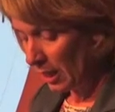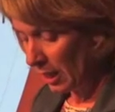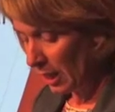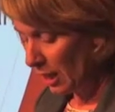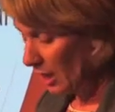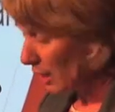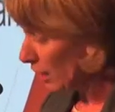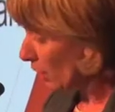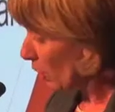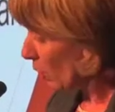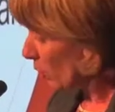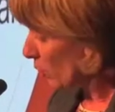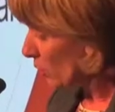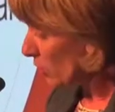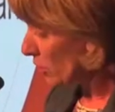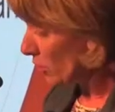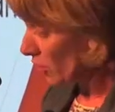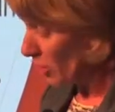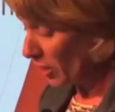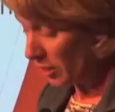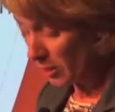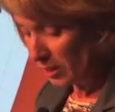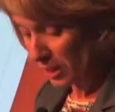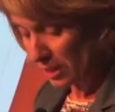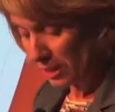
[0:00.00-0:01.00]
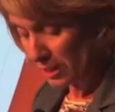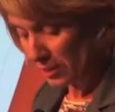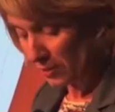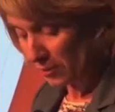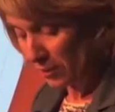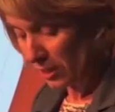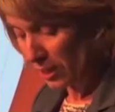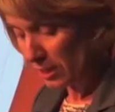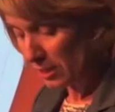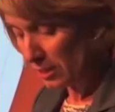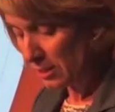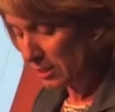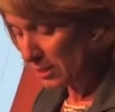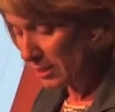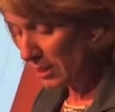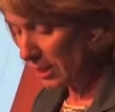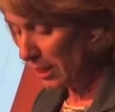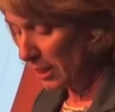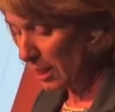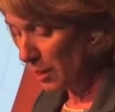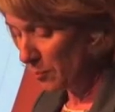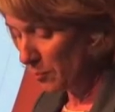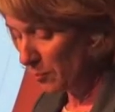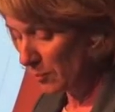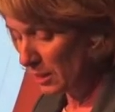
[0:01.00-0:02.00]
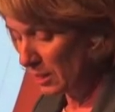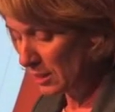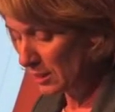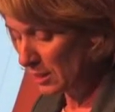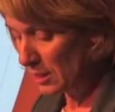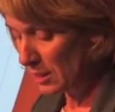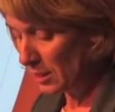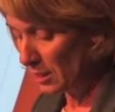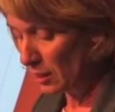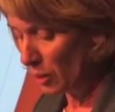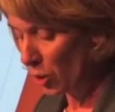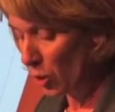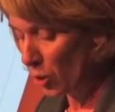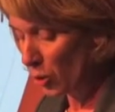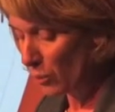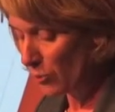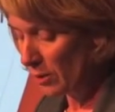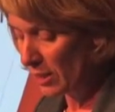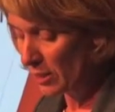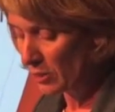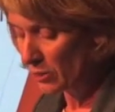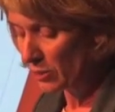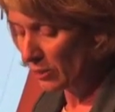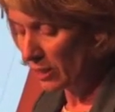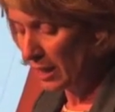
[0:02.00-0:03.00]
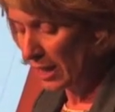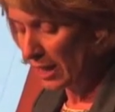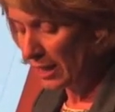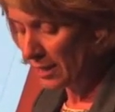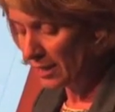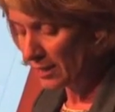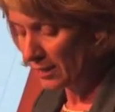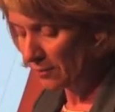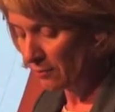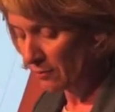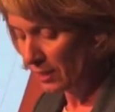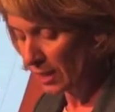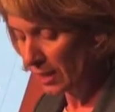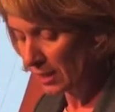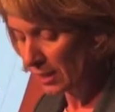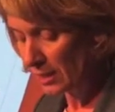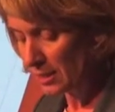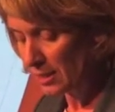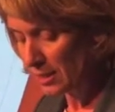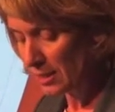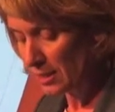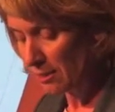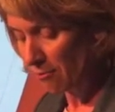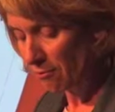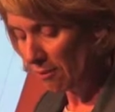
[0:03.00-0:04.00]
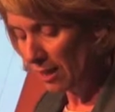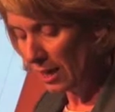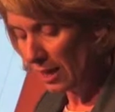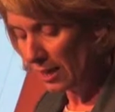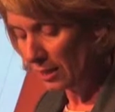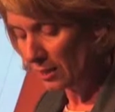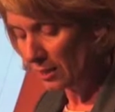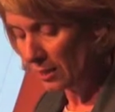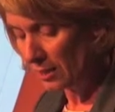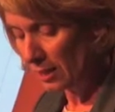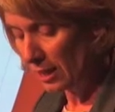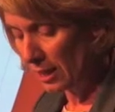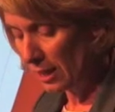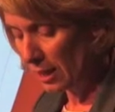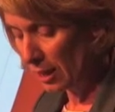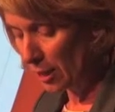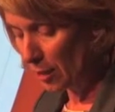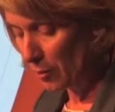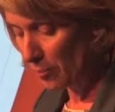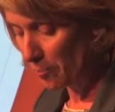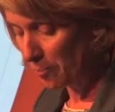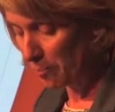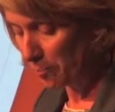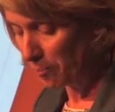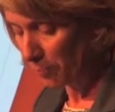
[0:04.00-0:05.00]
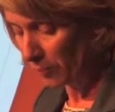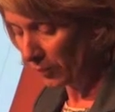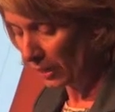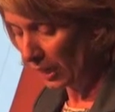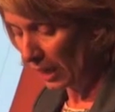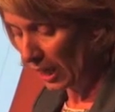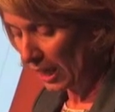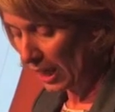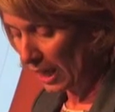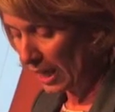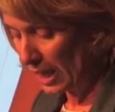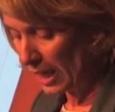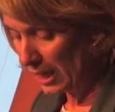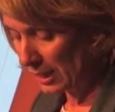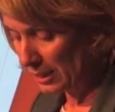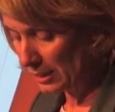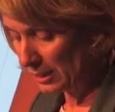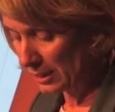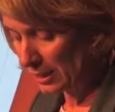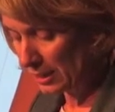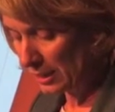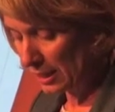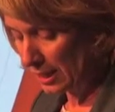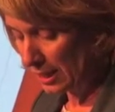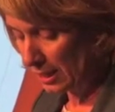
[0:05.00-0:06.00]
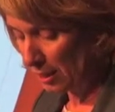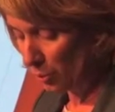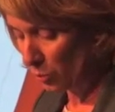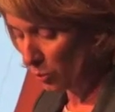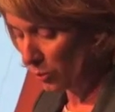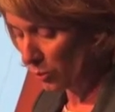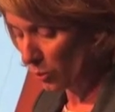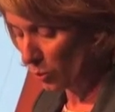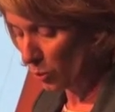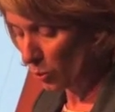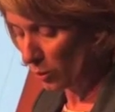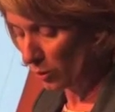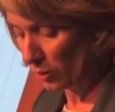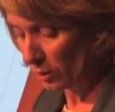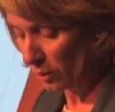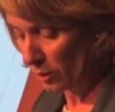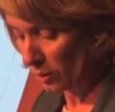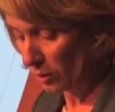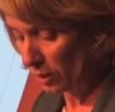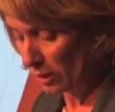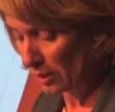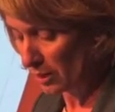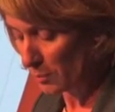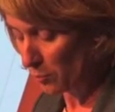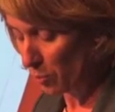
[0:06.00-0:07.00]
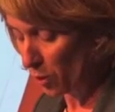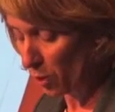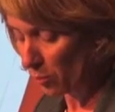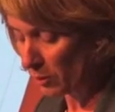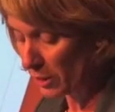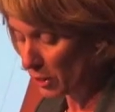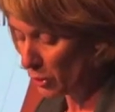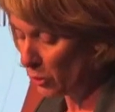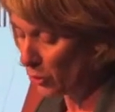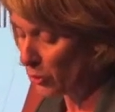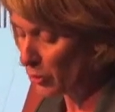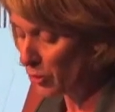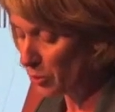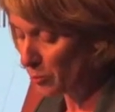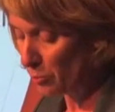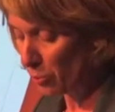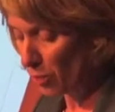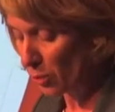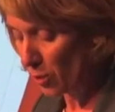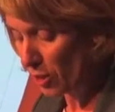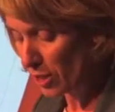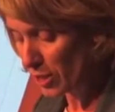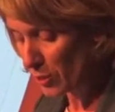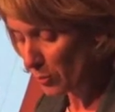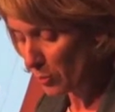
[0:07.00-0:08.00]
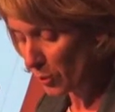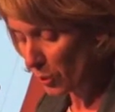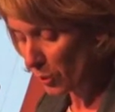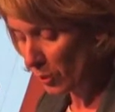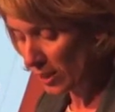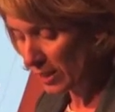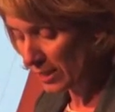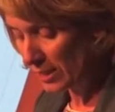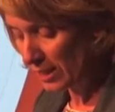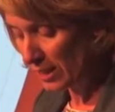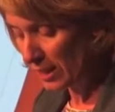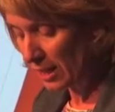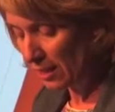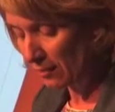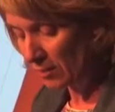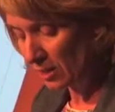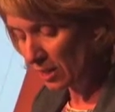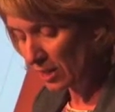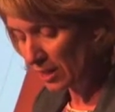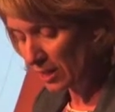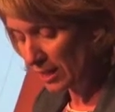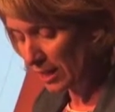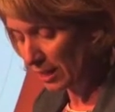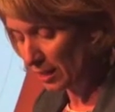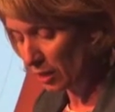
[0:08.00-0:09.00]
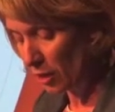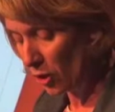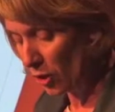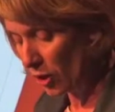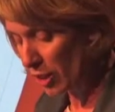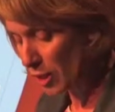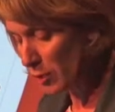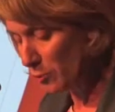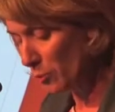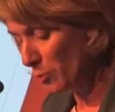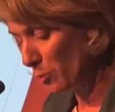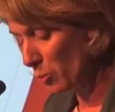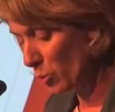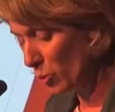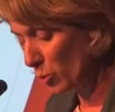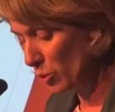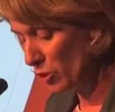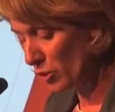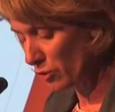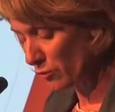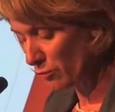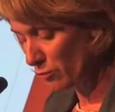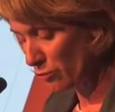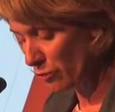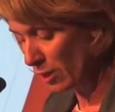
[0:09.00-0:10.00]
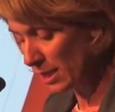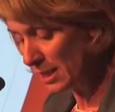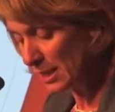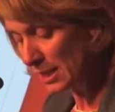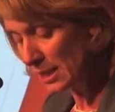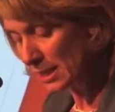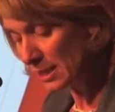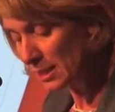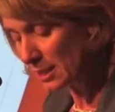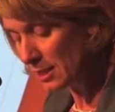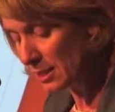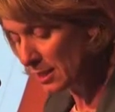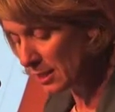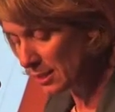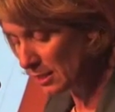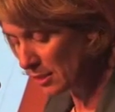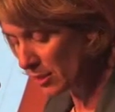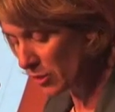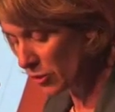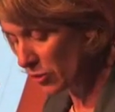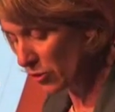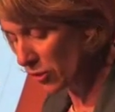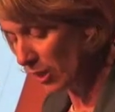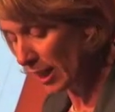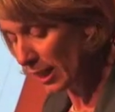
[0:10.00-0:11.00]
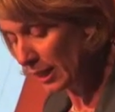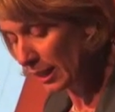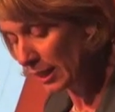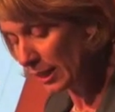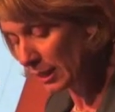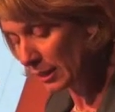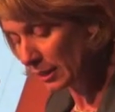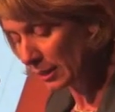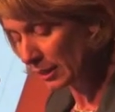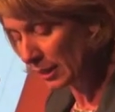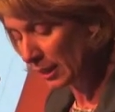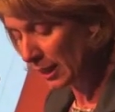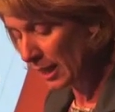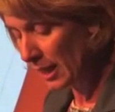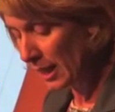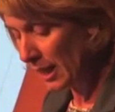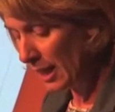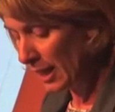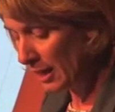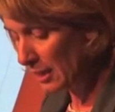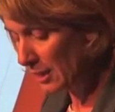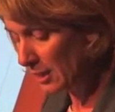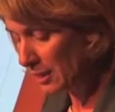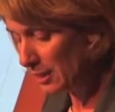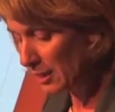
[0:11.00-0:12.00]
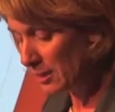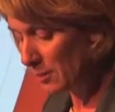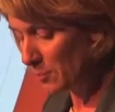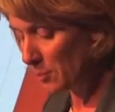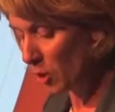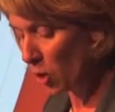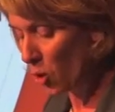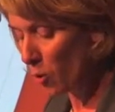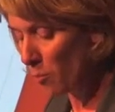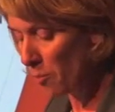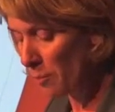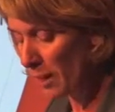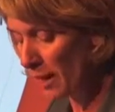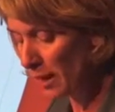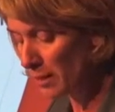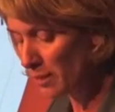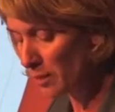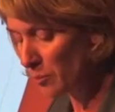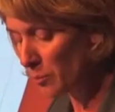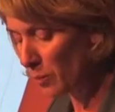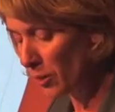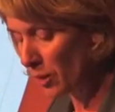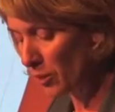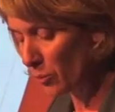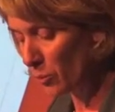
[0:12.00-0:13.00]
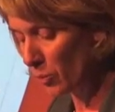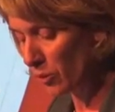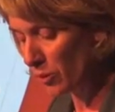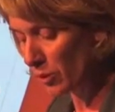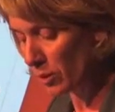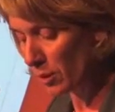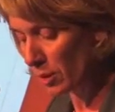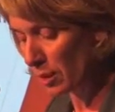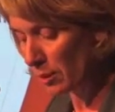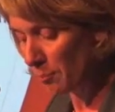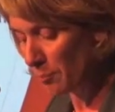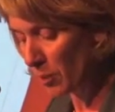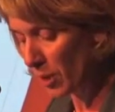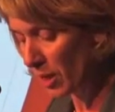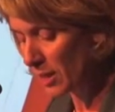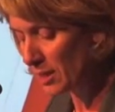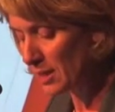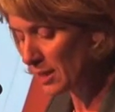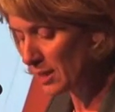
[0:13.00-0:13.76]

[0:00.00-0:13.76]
Uh, alongside these figures um, is a low rental housing vacancy rate, um, and uh, with it's probably not a surprise with Queensland having the second highest proportion of renters in Australia, and it's compounded by, with, by a